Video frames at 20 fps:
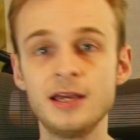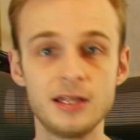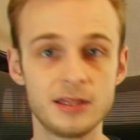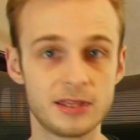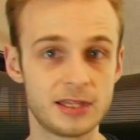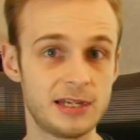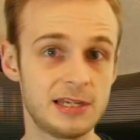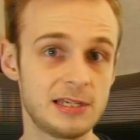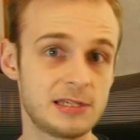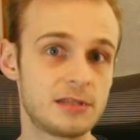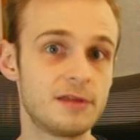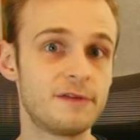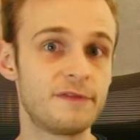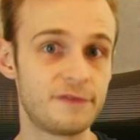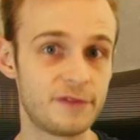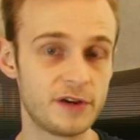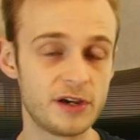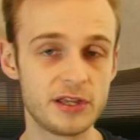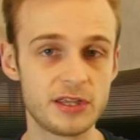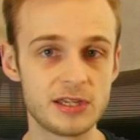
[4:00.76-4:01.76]
that is the
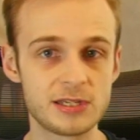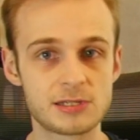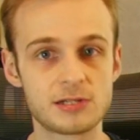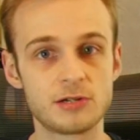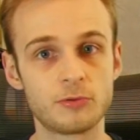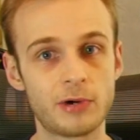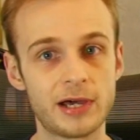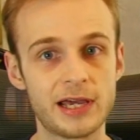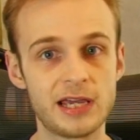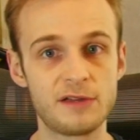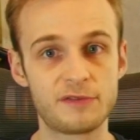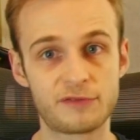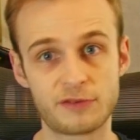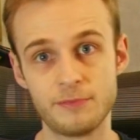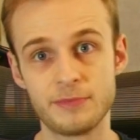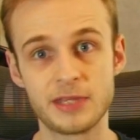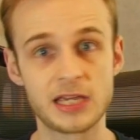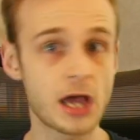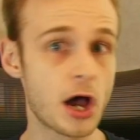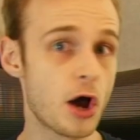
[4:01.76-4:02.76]
furthest away
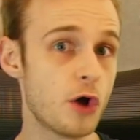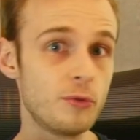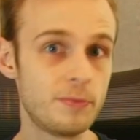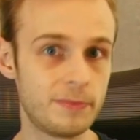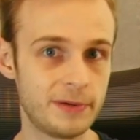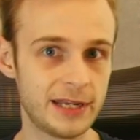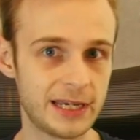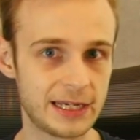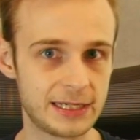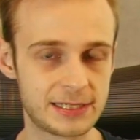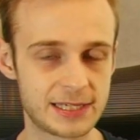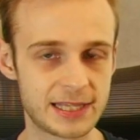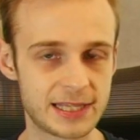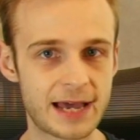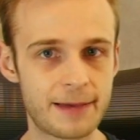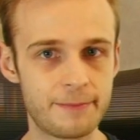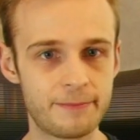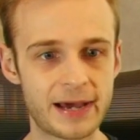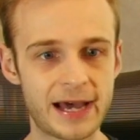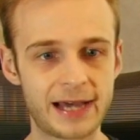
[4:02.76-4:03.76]
from the opening to
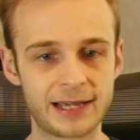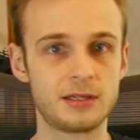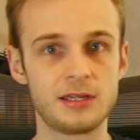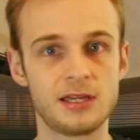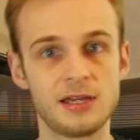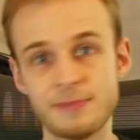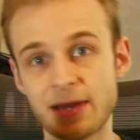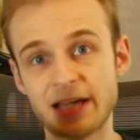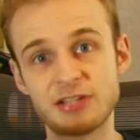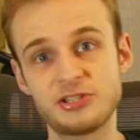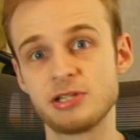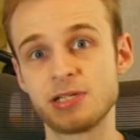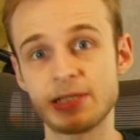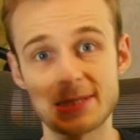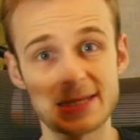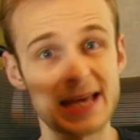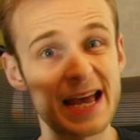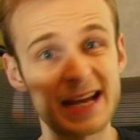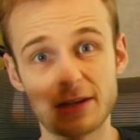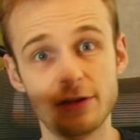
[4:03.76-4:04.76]
that bag. Imagine a
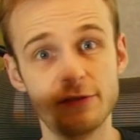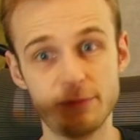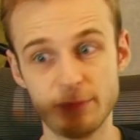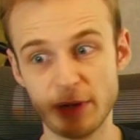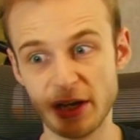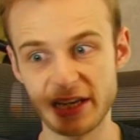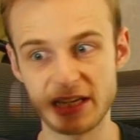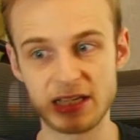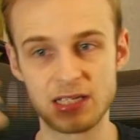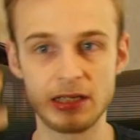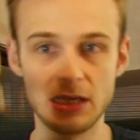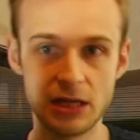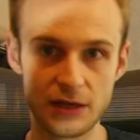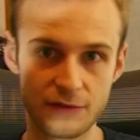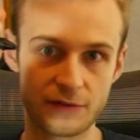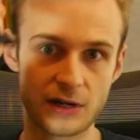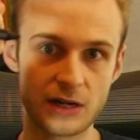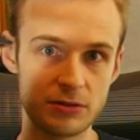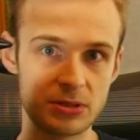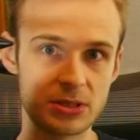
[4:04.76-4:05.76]
sack of money.
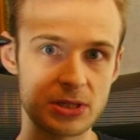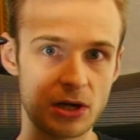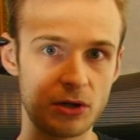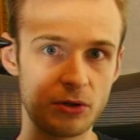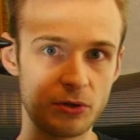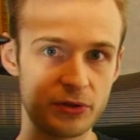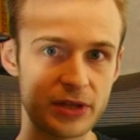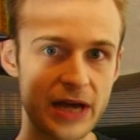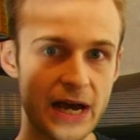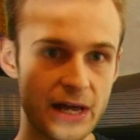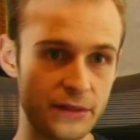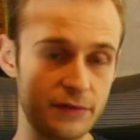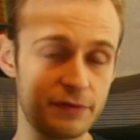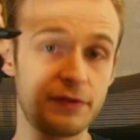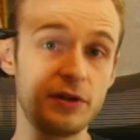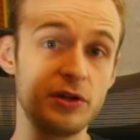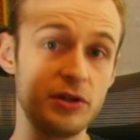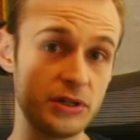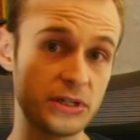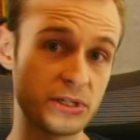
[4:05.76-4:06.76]
If I were to hold that, the
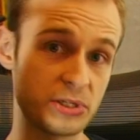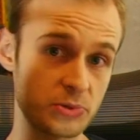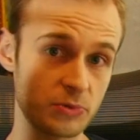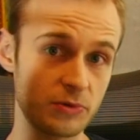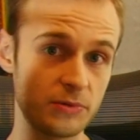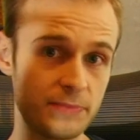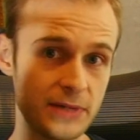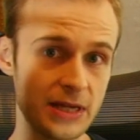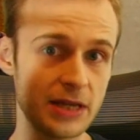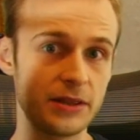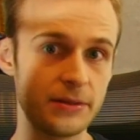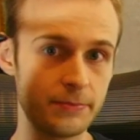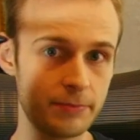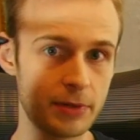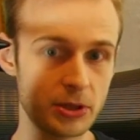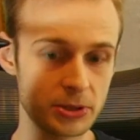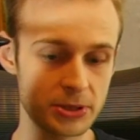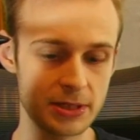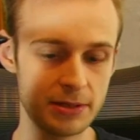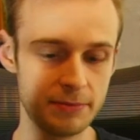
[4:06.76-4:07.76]
fundus would be at the
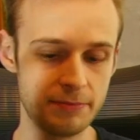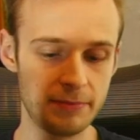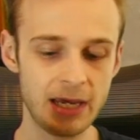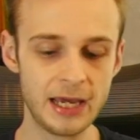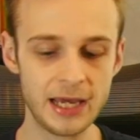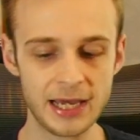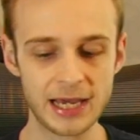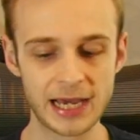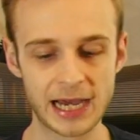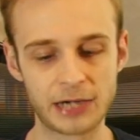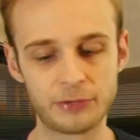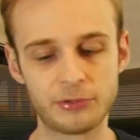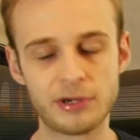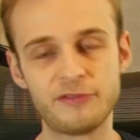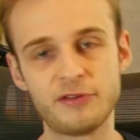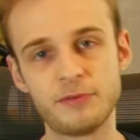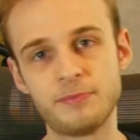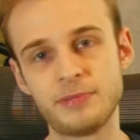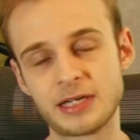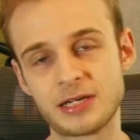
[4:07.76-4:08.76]
bottom.
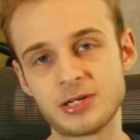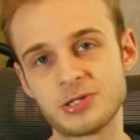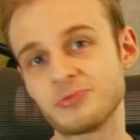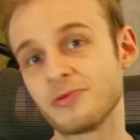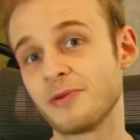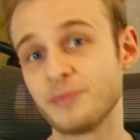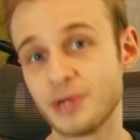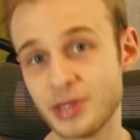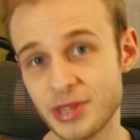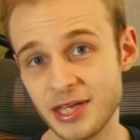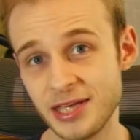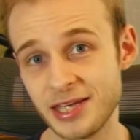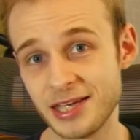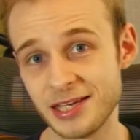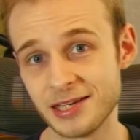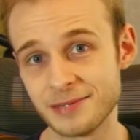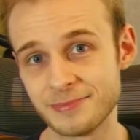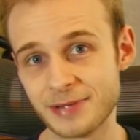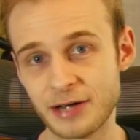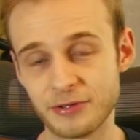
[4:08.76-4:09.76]
However, because when we're
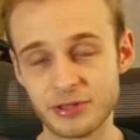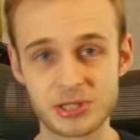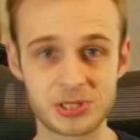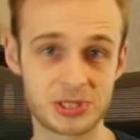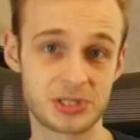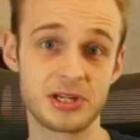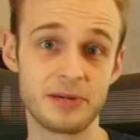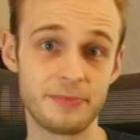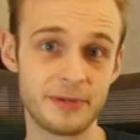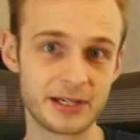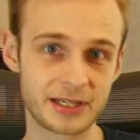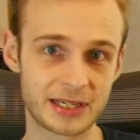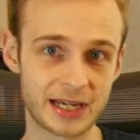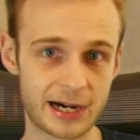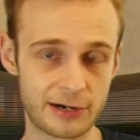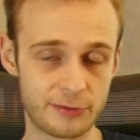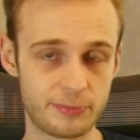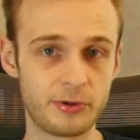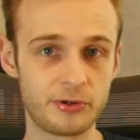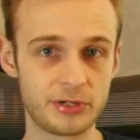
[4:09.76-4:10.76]
thinking about the stomach,
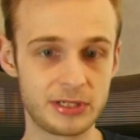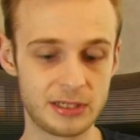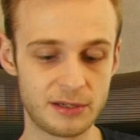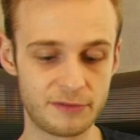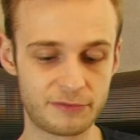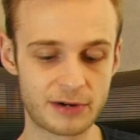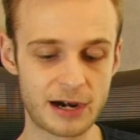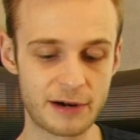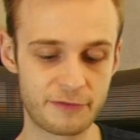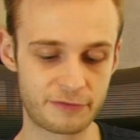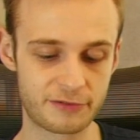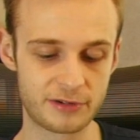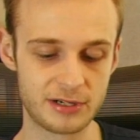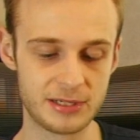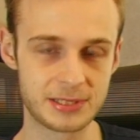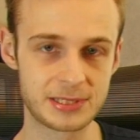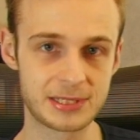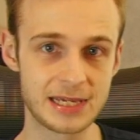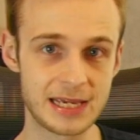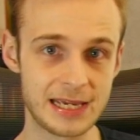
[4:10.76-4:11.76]
our point of
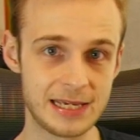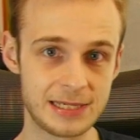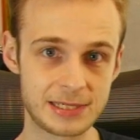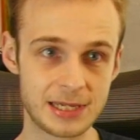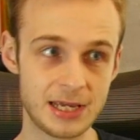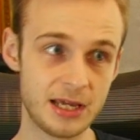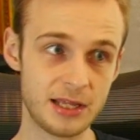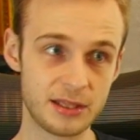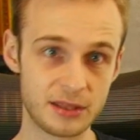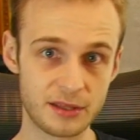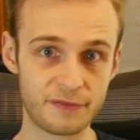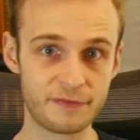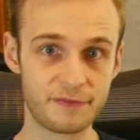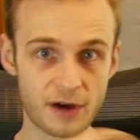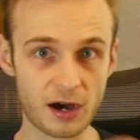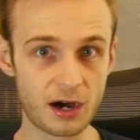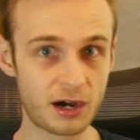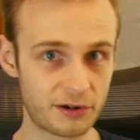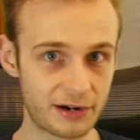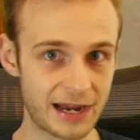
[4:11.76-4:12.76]
reference is the
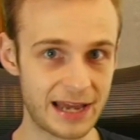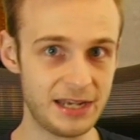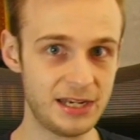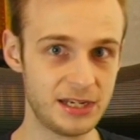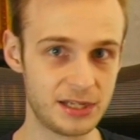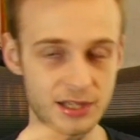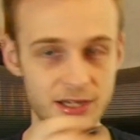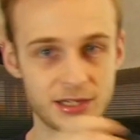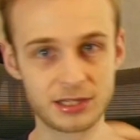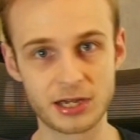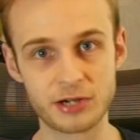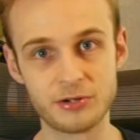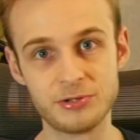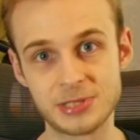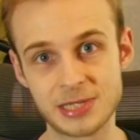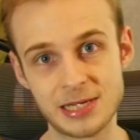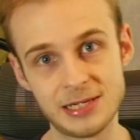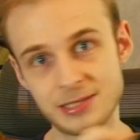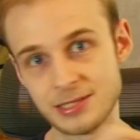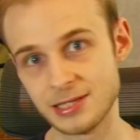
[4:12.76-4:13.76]
far end that
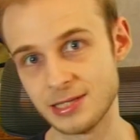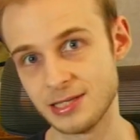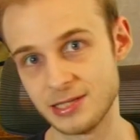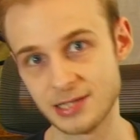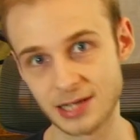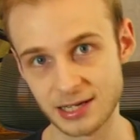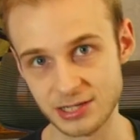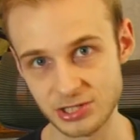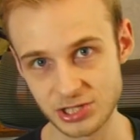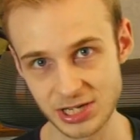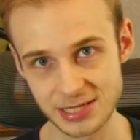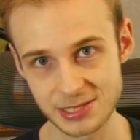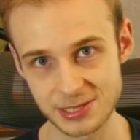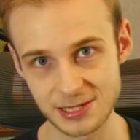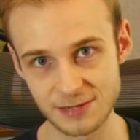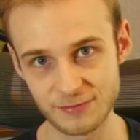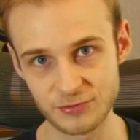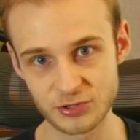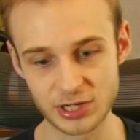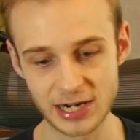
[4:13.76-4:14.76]
goes into the
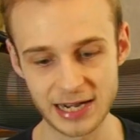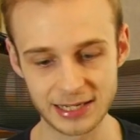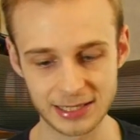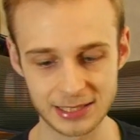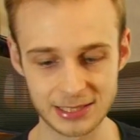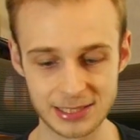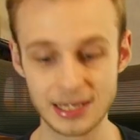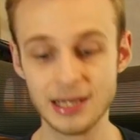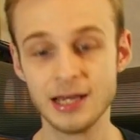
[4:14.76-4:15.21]
digestive tract,